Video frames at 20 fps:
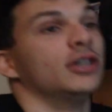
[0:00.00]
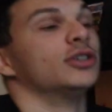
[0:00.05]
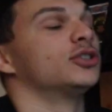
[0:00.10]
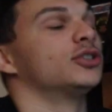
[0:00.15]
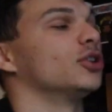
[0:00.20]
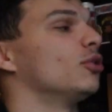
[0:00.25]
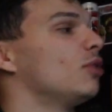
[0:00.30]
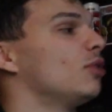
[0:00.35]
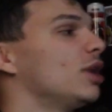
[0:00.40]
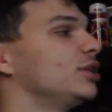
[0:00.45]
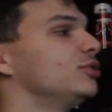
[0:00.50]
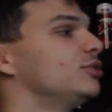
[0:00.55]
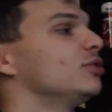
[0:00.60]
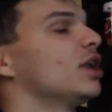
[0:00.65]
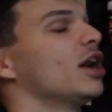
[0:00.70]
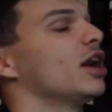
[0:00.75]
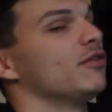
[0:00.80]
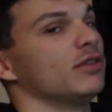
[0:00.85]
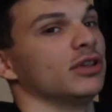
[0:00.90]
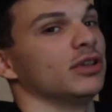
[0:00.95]
So I do
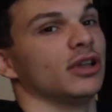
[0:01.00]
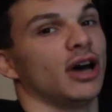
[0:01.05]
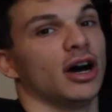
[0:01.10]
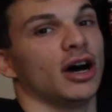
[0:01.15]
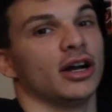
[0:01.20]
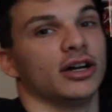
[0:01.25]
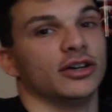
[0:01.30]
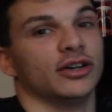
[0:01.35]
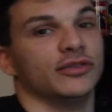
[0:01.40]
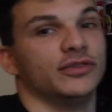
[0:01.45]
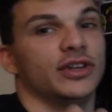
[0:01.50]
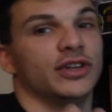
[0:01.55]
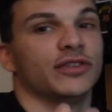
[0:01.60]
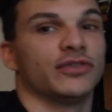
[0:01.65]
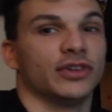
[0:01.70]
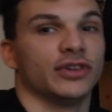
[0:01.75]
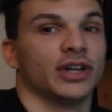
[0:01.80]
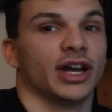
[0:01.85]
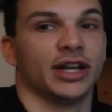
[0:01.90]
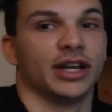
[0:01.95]
have a lot of
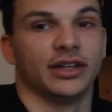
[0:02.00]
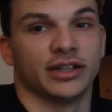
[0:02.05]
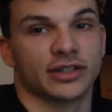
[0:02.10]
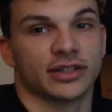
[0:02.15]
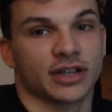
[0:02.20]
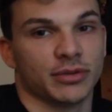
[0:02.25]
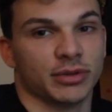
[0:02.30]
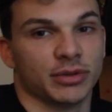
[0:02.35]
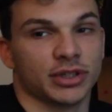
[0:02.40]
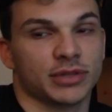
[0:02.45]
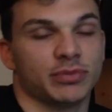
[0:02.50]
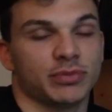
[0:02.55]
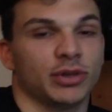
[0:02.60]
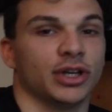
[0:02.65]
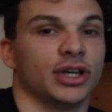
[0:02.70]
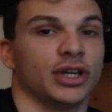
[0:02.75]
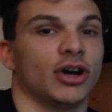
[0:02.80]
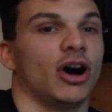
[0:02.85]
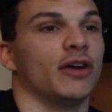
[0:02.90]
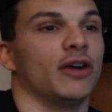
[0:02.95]
different ideas coming into
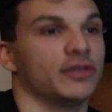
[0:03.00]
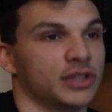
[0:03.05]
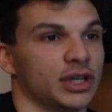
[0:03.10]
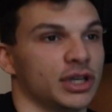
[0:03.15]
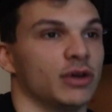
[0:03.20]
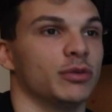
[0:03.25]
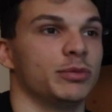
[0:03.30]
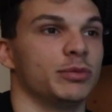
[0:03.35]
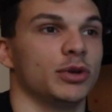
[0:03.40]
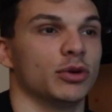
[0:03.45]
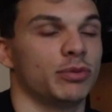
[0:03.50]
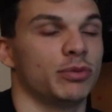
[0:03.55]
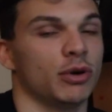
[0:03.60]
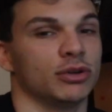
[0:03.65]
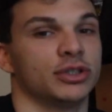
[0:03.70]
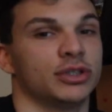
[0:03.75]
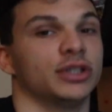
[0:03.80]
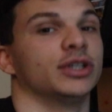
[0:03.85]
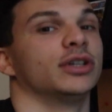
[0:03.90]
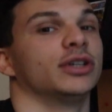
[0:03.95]
play. Obviously, I will be
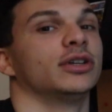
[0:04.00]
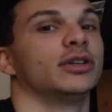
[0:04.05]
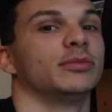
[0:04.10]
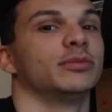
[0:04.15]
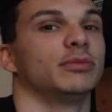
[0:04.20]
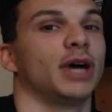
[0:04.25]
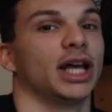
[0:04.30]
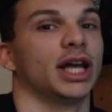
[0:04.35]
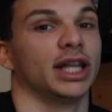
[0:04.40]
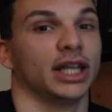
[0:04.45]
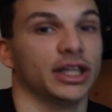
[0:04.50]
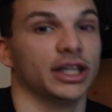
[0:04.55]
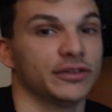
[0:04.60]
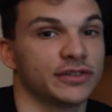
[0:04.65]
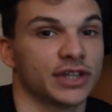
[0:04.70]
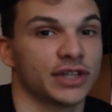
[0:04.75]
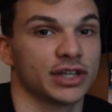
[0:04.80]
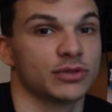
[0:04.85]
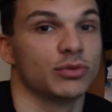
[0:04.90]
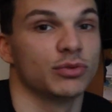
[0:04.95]
posting my
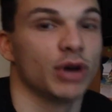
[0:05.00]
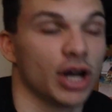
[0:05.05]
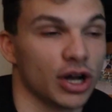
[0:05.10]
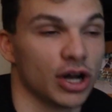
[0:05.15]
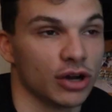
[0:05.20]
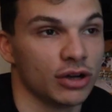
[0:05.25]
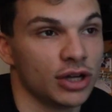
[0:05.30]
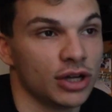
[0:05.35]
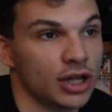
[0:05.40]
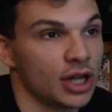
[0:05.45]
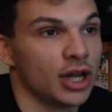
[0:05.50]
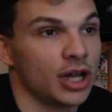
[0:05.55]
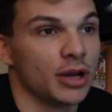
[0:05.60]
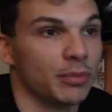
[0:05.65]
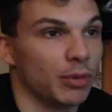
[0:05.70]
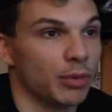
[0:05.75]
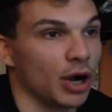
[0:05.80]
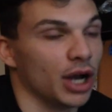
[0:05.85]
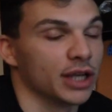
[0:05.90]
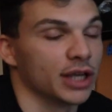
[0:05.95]
lifts as well,
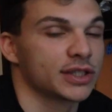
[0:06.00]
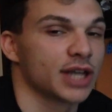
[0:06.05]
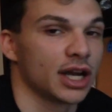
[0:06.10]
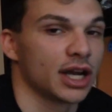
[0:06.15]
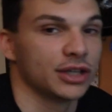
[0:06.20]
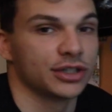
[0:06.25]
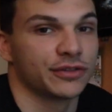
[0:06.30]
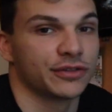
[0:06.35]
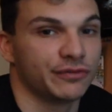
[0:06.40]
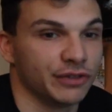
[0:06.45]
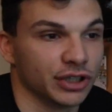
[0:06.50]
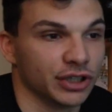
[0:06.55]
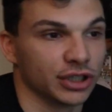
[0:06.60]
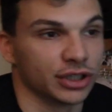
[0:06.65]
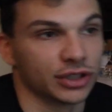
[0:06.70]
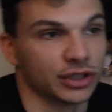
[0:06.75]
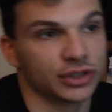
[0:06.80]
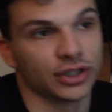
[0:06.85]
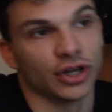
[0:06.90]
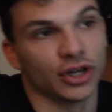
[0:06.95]
but it's kind of just
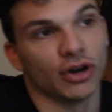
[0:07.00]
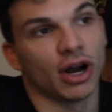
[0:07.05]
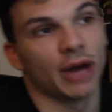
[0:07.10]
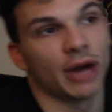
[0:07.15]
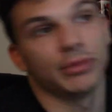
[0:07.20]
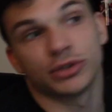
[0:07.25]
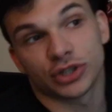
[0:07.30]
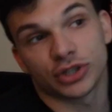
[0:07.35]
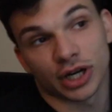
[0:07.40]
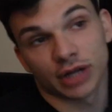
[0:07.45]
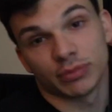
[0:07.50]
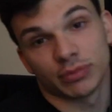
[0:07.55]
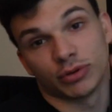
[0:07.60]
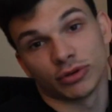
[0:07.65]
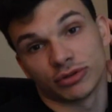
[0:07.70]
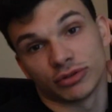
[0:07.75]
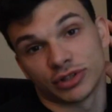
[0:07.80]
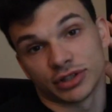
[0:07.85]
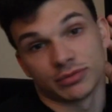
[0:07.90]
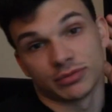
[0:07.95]
filler. So I've been trying to
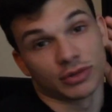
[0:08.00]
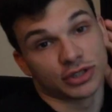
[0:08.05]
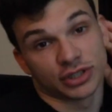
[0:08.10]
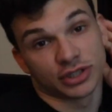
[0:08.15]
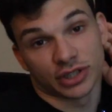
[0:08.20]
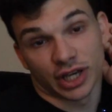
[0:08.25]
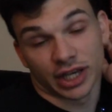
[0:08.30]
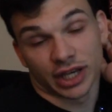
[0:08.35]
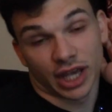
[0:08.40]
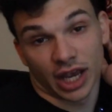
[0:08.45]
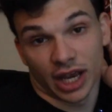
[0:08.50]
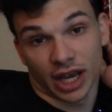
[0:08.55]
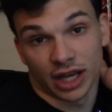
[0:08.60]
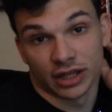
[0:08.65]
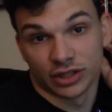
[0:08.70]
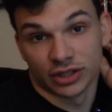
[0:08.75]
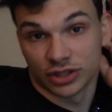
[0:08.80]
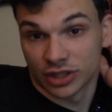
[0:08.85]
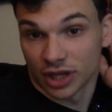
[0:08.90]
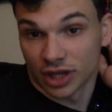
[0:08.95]
post as much as I
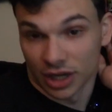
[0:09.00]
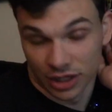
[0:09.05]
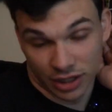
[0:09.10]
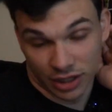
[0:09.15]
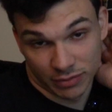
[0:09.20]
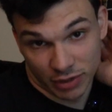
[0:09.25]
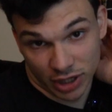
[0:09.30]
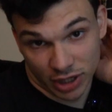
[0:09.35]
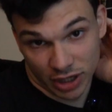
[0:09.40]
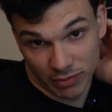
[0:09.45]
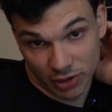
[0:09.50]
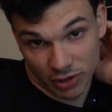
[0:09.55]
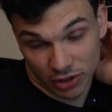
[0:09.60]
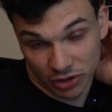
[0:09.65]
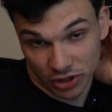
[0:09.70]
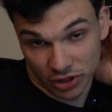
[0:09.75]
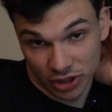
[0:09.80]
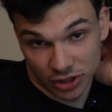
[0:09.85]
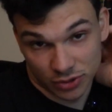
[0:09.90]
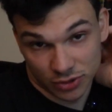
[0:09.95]
can, just kind of get my name
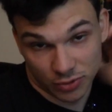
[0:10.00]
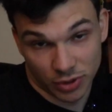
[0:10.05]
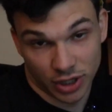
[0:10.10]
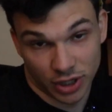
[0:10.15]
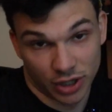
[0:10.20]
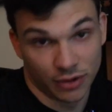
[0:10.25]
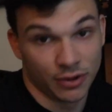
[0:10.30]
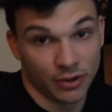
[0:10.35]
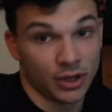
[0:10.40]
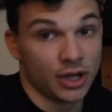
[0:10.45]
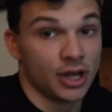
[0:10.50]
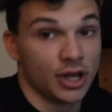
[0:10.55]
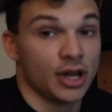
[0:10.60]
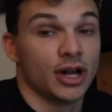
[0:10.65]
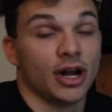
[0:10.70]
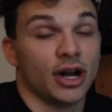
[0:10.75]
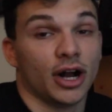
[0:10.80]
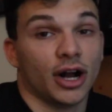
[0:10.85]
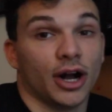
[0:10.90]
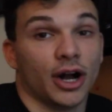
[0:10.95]
out there as well.
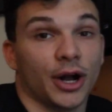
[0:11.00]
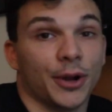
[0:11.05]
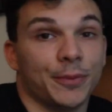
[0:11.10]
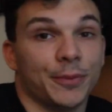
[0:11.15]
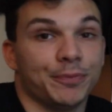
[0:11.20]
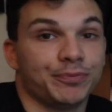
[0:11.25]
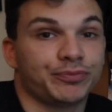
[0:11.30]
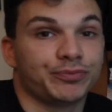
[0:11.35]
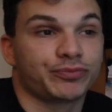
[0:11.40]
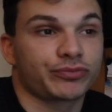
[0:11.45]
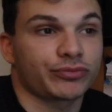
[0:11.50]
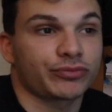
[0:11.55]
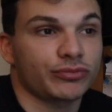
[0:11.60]
Kind